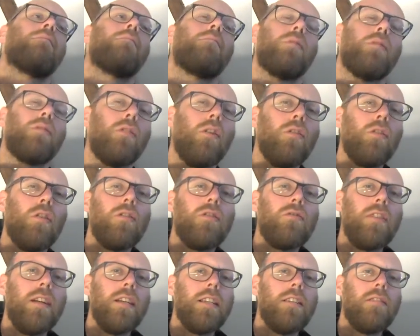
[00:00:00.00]
But don't go
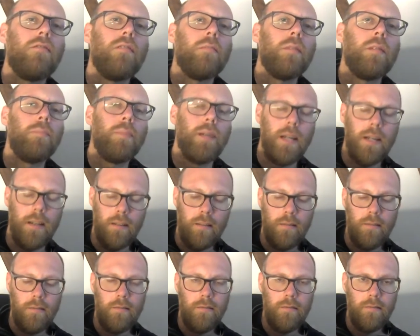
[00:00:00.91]
straight to the strumming pattern.
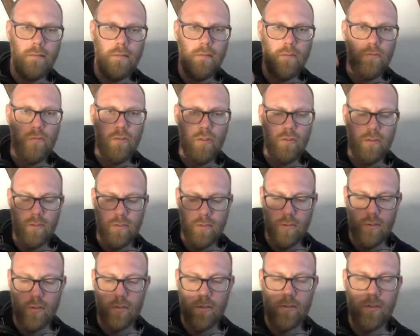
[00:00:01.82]
Focus
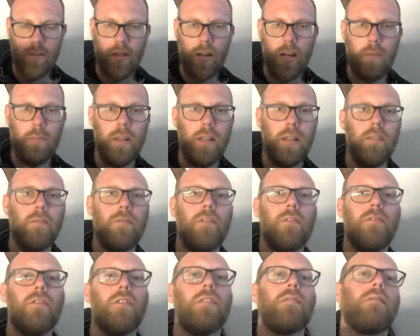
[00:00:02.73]
on timing the
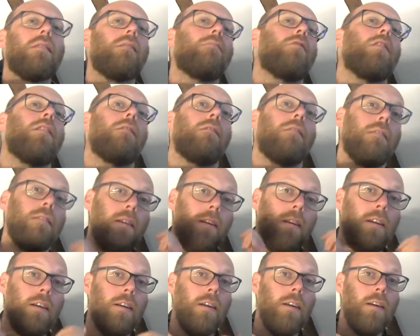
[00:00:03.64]
first time round.
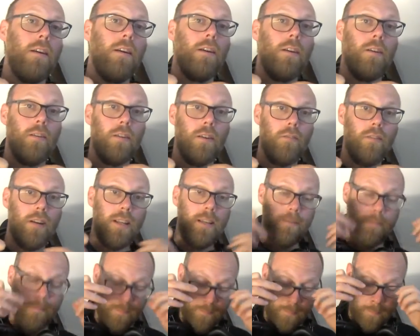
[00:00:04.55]
Are you
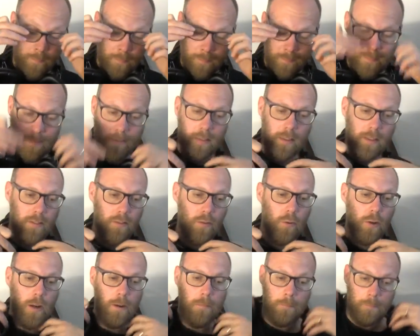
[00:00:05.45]
ready? Let's do
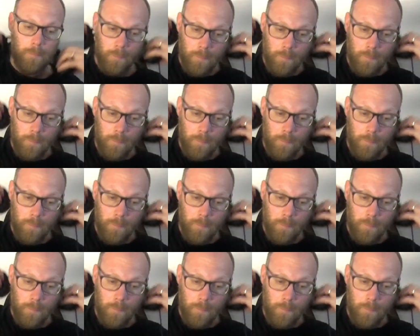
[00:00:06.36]
it.